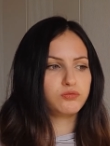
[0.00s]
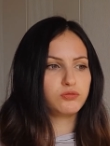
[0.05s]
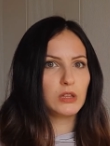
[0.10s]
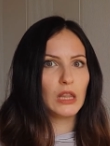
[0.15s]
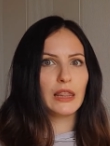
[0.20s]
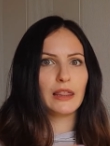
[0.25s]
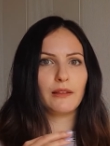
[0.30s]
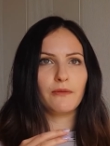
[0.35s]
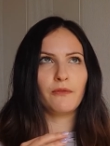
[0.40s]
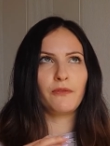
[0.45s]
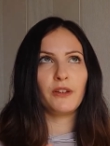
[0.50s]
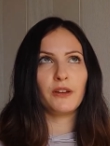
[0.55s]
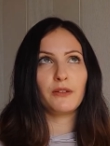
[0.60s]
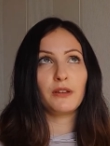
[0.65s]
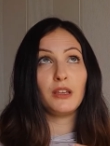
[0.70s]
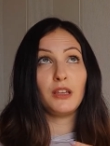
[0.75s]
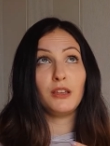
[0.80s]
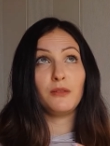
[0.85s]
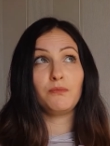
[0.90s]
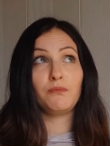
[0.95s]

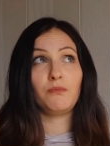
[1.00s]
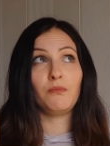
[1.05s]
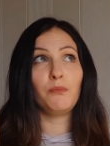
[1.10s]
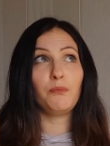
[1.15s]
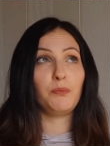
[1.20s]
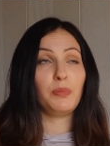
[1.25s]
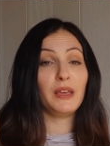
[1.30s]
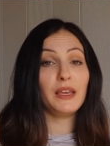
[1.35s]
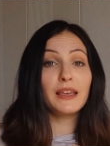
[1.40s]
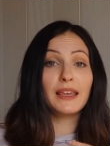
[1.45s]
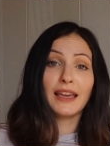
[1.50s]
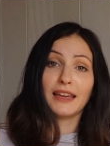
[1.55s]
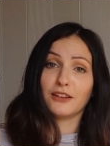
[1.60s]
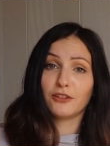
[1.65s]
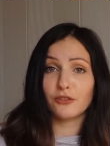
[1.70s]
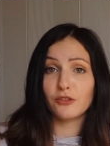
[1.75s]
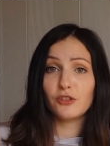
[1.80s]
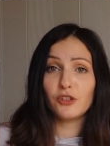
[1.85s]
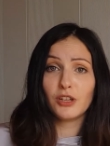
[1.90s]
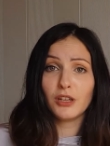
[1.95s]
very big
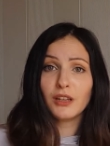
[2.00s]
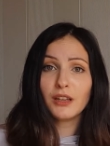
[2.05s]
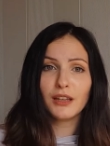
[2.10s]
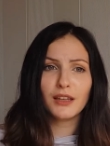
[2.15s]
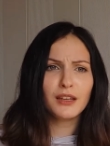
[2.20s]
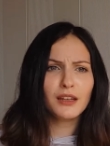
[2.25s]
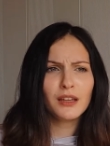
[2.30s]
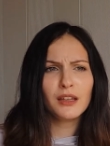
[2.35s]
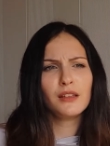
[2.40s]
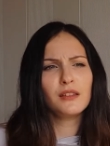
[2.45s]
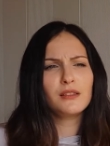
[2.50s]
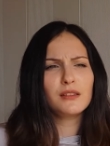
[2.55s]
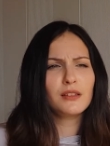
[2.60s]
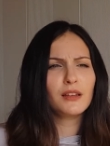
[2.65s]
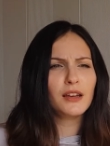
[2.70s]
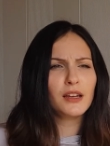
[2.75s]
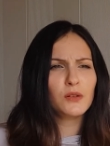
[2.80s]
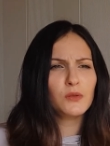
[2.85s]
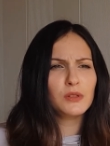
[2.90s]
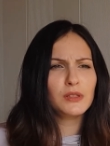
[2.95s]
energy in it,
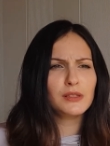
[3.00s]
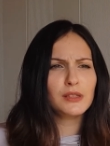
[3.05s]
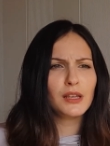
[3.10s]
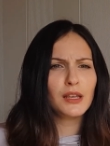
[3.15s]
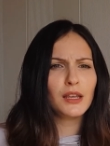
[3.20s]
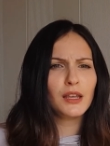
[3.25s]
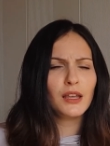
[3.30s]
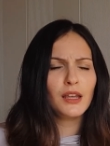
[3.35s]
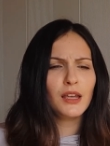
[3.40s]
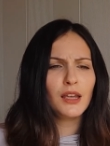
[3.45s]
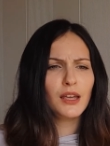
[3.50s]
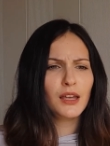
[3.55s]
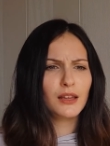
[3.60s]
I would say.